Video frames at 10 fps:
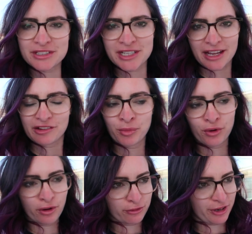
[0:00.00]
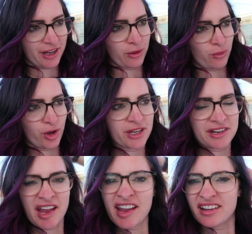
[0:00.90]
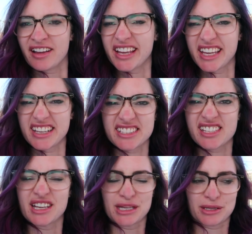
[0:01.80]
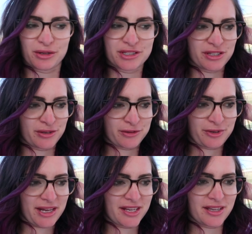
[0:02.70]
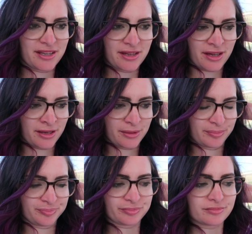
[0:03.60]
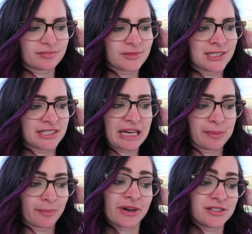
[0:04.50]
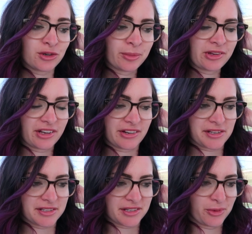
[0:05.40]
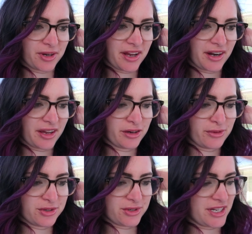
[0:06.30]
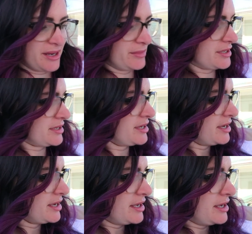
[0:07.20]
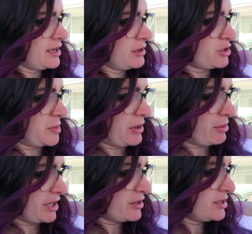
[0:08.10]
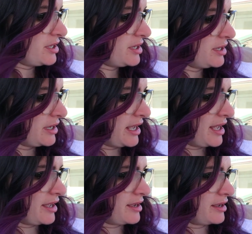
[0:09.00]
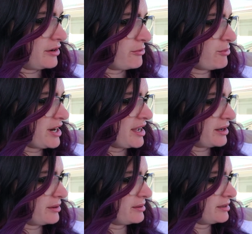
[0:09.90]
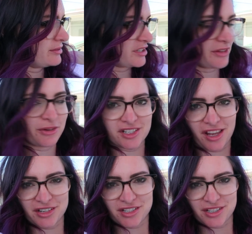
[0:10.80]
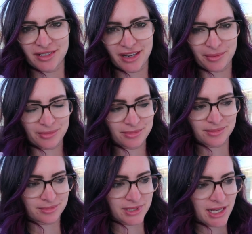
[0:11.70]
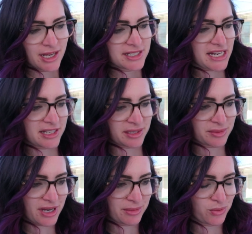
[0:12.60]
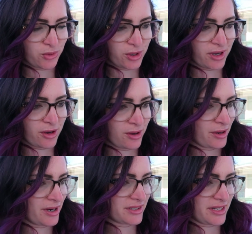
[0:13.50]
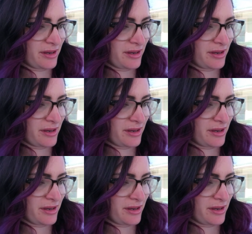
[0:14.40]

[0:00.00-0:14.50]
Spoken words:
Today's more of like a worky day, I guess. Lots of like team brainstorming sessions and working in our individual teams, which has been really good. And right now, just finished lunch and I'm taking some time to work on